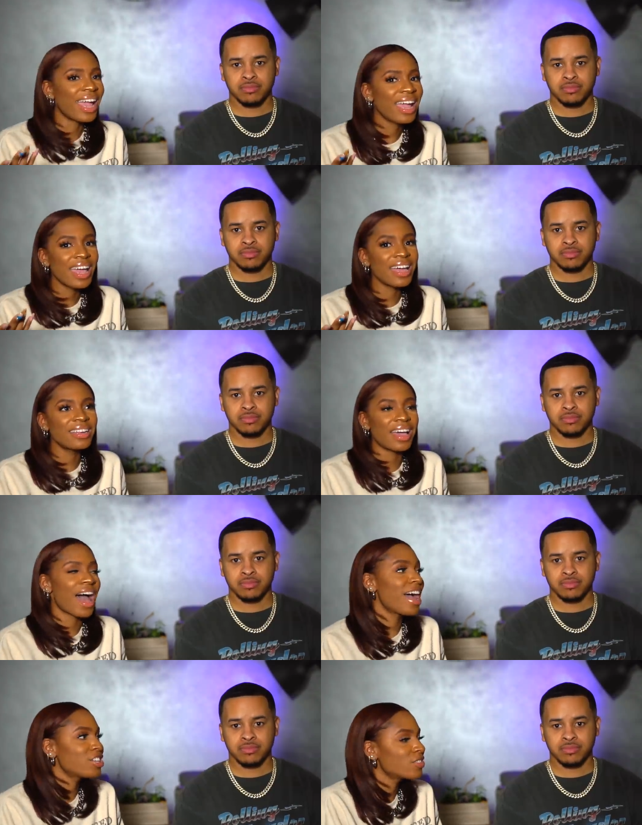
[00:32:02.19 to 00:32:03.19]
Speaker 1: And
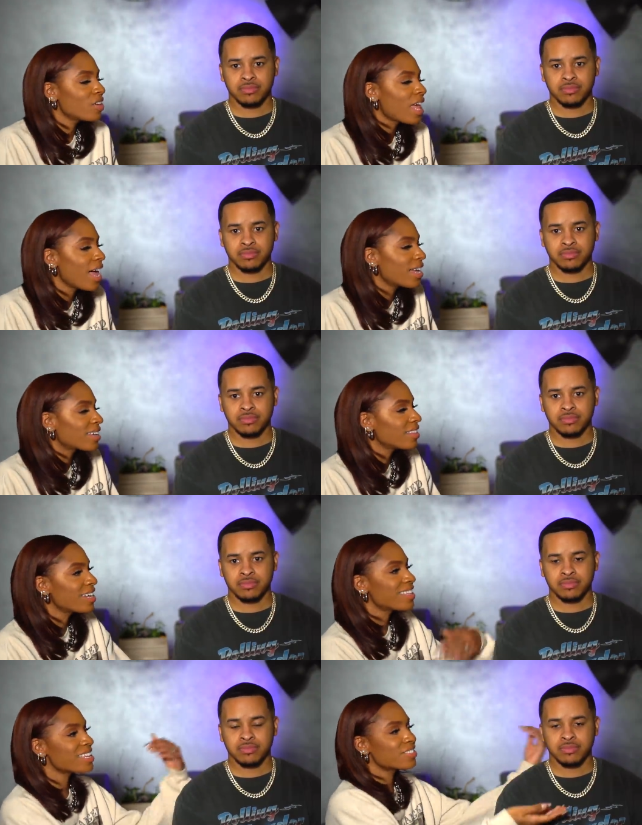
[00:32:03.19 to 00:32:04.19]
I just feel like, look
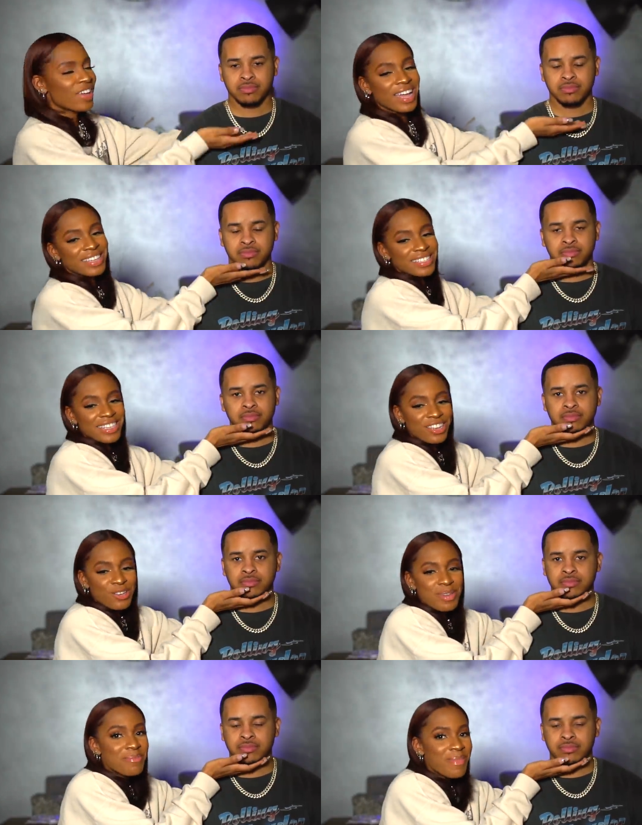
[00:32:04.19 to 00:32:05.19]
at this face. Can
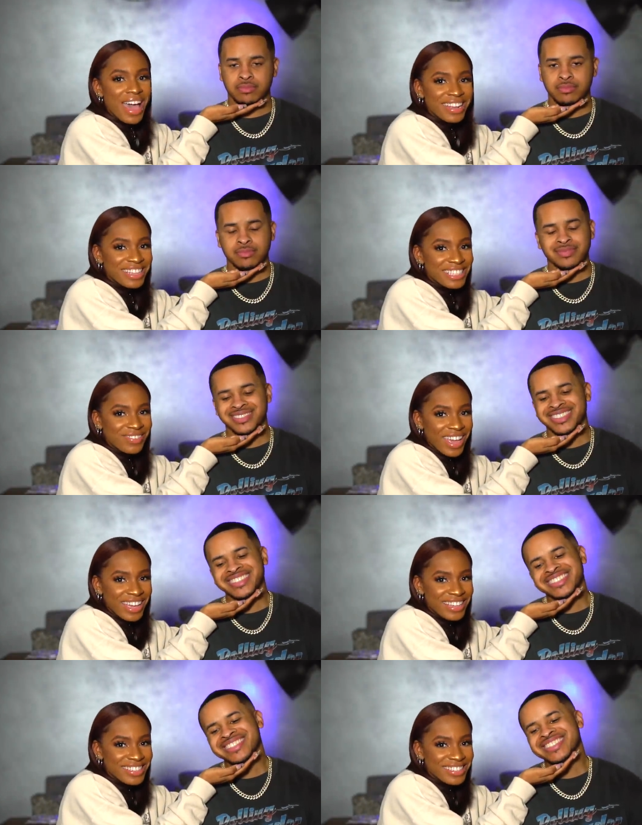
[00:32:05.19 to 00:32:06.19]
you be mad at this
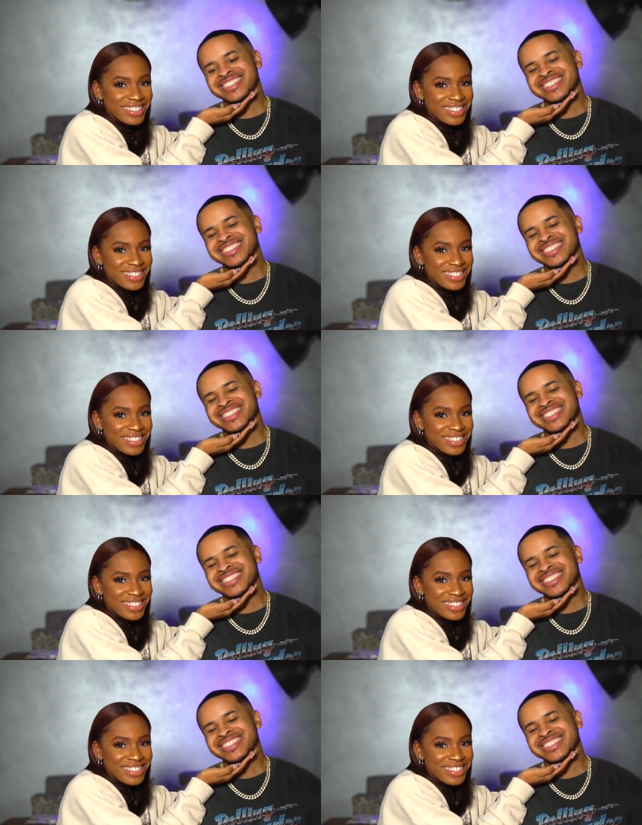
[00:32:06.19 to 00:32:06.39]
face?